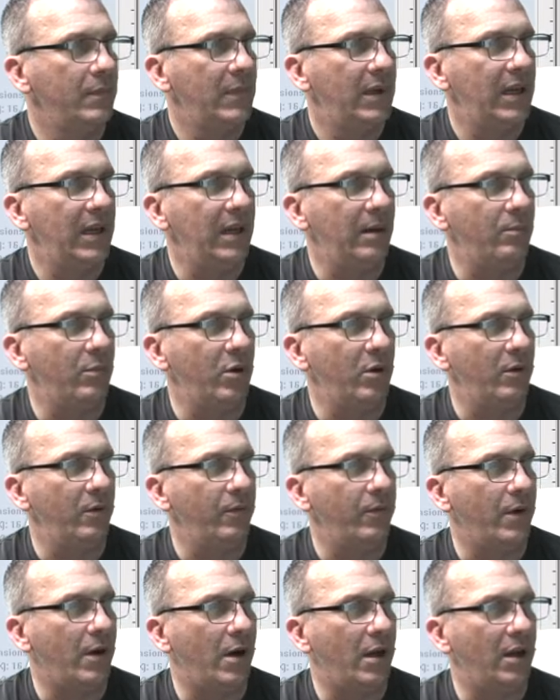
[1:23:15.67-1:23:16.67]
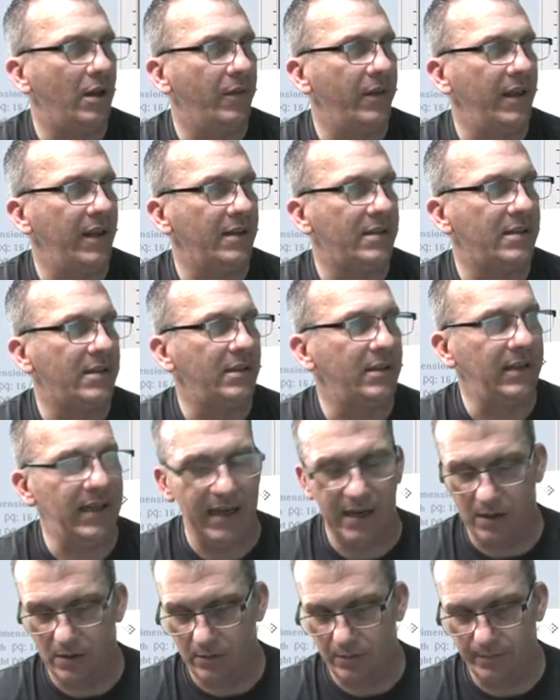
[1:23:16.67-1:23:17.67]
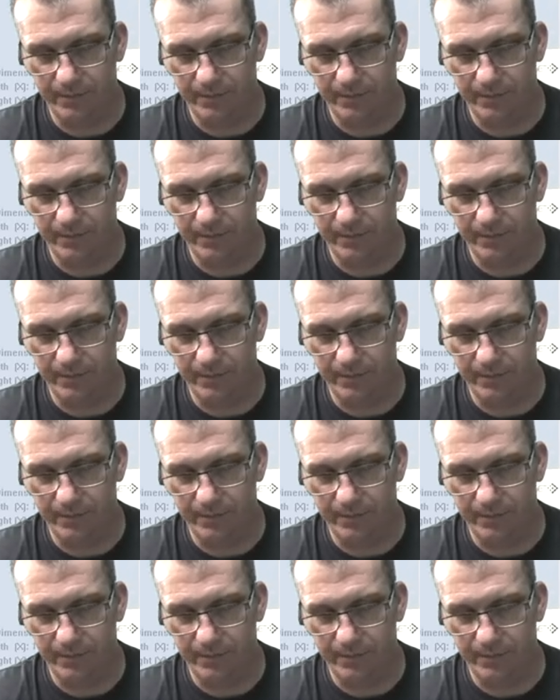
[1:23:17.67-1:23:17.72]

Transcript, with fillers: and move all of this down.